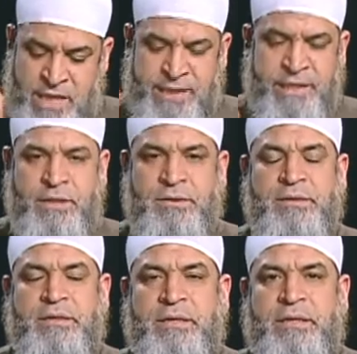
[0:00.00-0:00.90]
done deal.
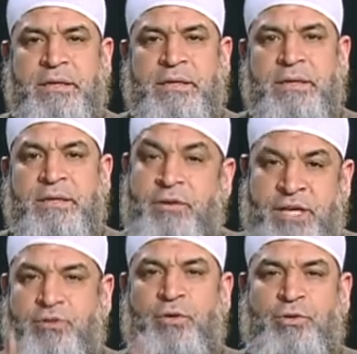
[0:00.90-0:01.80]
You're
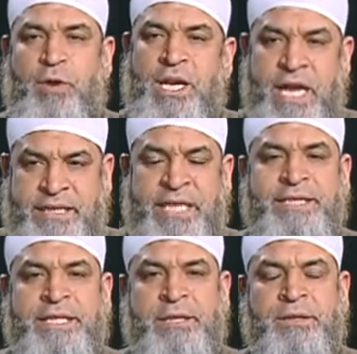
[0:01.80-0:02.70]
going to talk to Allah,
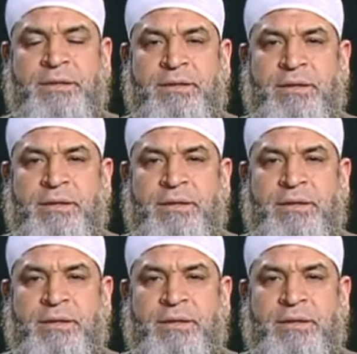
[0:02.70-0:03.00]
done deal.